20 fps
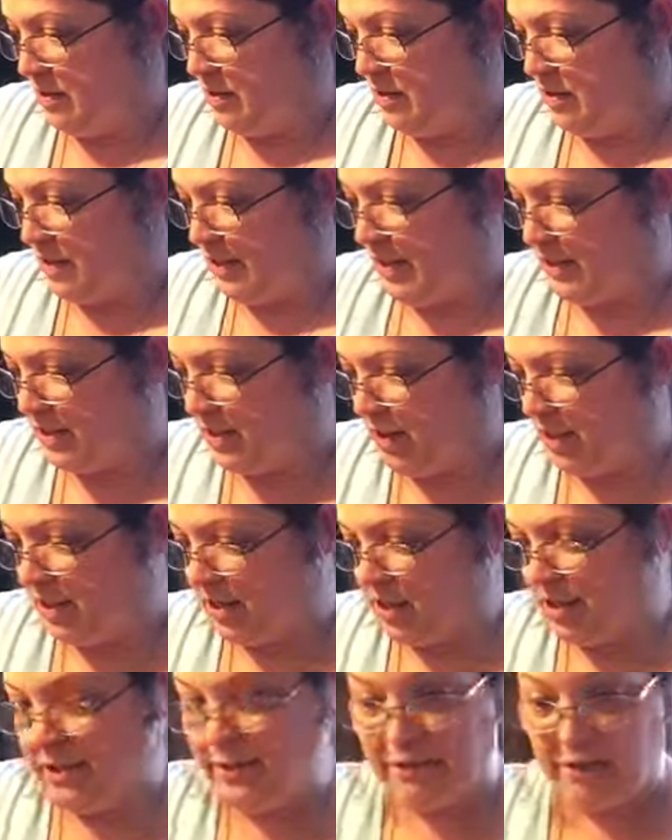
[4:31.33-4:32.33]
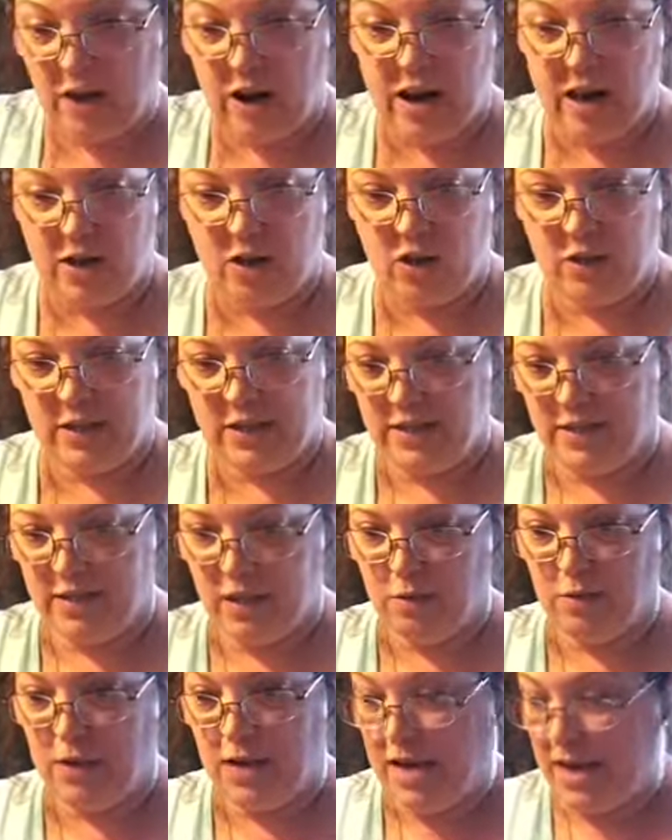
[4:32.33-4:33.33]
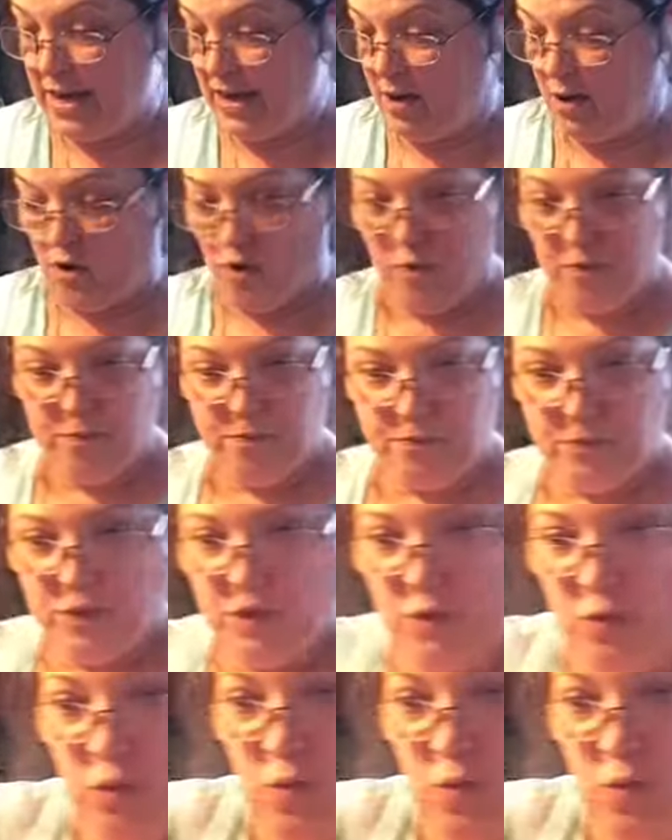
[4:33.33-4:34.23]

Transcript: So that's got a good fry on it. So now you